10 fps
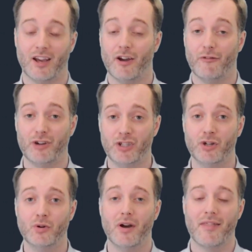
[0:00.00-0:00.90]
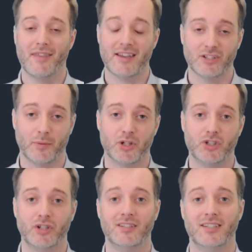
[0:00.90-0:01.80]
For you, there's an
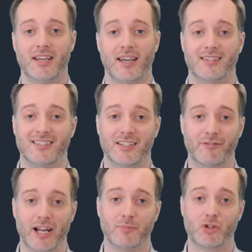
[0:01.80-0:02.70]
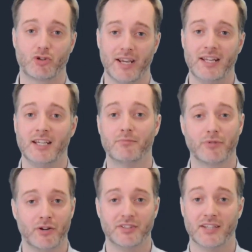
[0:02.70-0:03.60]
opportunity here to develop training and
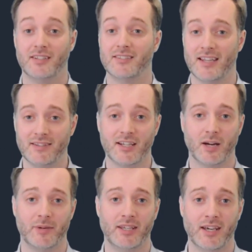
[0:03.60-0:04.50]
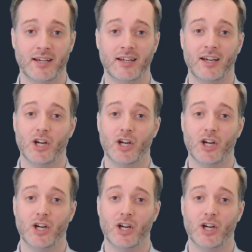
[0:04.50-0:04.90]
processes in the coming year